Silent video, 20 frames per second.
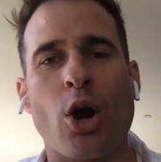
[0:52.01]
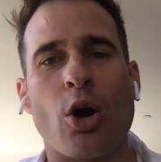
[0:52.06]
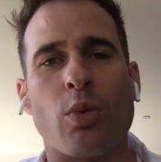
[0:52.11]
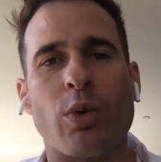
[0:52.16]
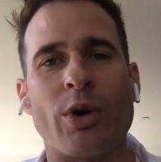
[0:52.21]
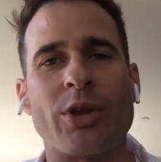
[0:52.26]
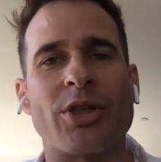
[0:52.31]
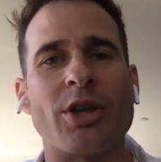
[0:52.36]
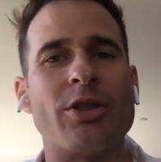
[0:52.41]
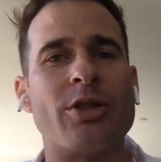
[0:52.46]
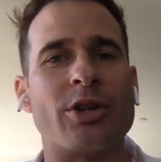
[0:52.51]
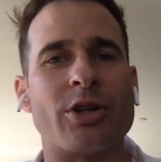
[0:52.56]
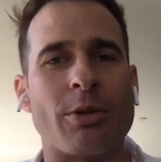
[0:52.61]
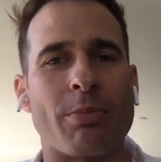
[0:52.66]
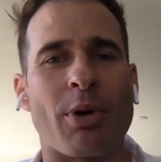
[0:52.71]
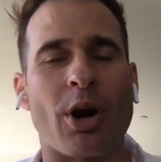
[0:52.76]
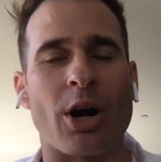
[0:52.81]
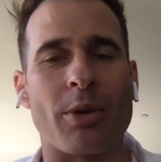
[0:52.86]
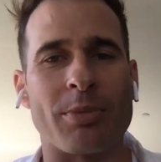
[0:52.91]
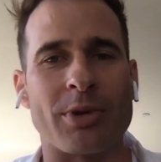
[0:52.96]
within the
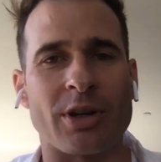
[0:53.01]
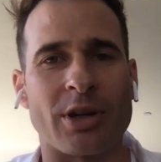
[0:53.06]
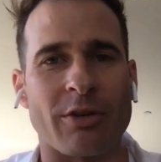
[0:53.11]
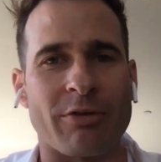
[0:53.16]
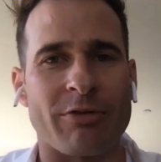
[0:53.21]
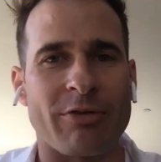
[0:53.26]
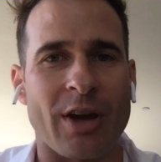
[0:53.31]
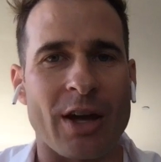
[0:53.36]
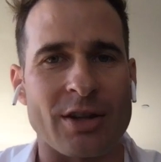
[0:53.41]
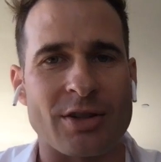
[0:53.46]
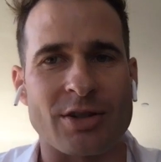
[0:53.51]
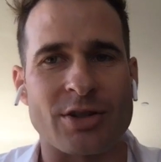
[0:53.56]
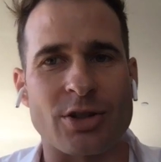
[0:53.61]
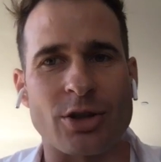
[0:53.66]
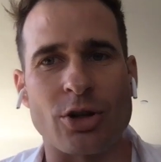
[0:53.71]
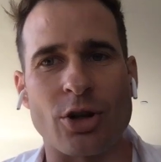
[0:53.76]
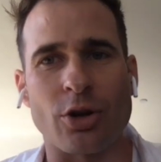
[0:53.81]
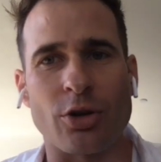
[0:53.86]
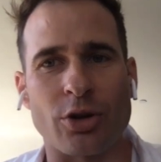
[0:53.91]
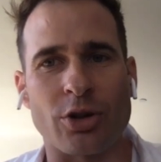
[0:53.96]
Department of Defense.
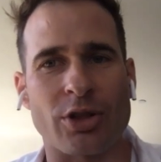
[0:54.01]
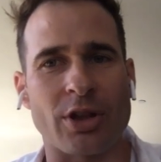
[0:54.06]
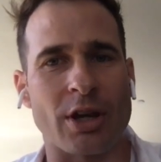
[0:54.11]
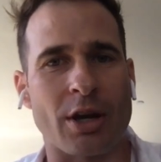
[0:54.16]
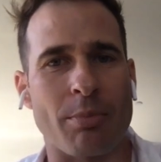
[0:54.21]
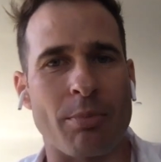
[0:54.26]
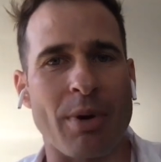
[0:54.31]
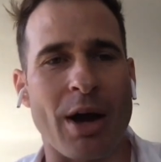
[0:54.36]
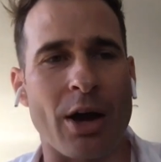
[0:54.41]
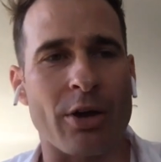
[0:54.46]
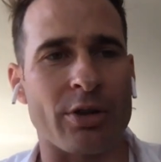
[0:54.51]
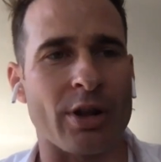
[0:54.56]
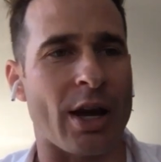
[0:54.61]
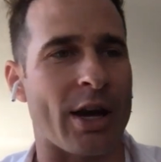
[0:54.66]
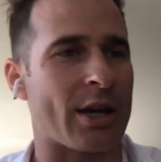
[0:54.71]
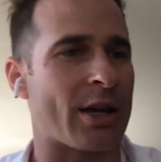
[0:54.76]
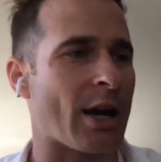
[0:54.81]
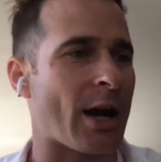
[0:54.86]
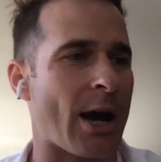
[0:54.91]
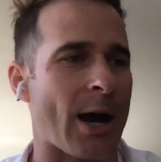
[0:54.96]
You know, you think about
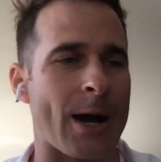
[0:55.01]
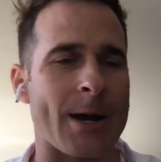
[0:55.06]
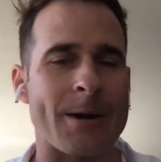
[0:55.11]
like